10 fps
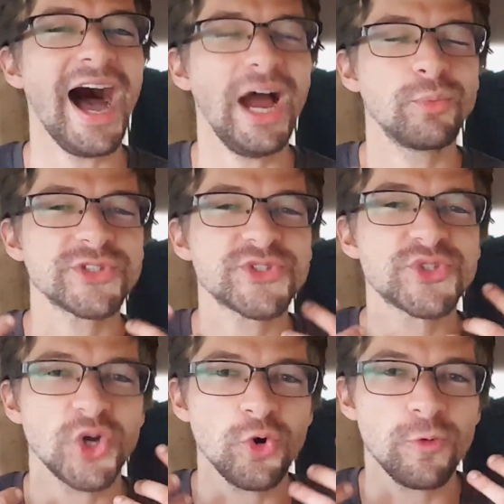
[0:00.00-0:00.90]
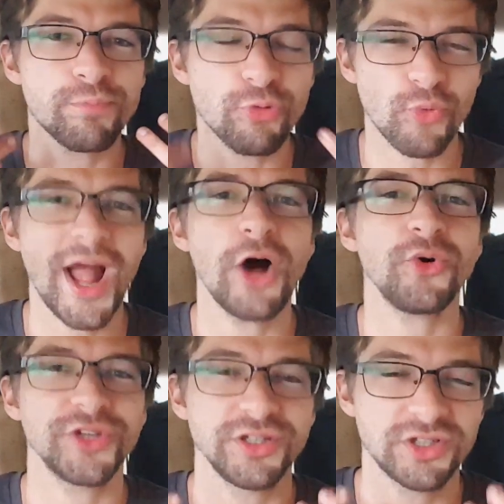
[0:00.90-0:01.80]
I was so
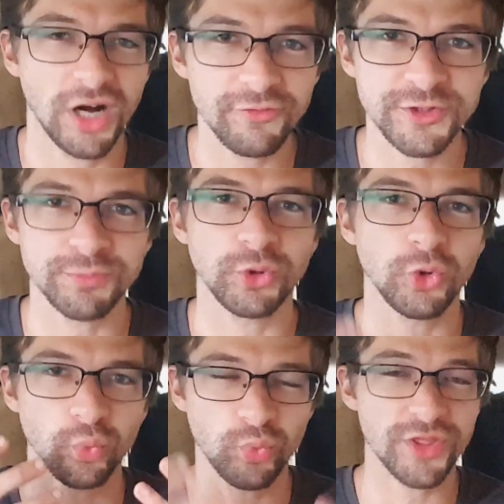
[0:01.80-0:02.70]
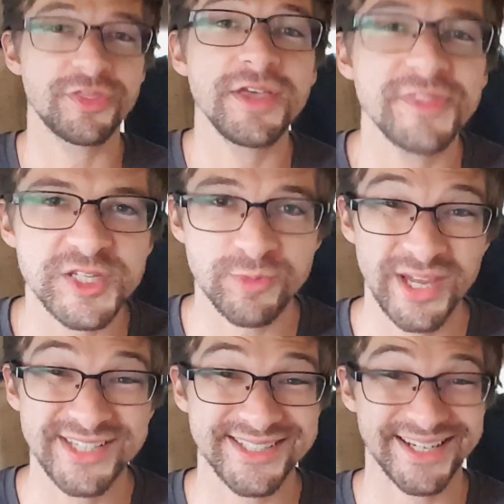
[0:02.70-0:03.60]
proud and comfortable within the
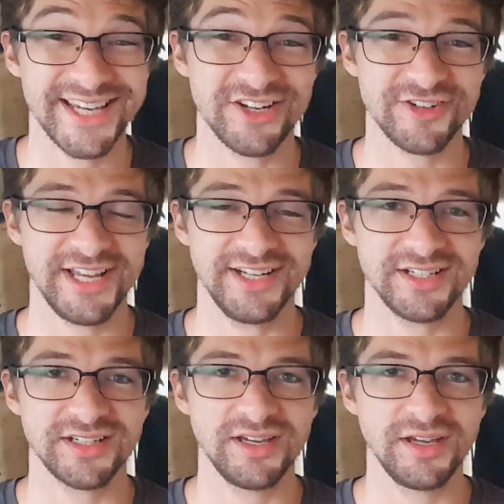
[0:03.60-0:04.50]
space that I created.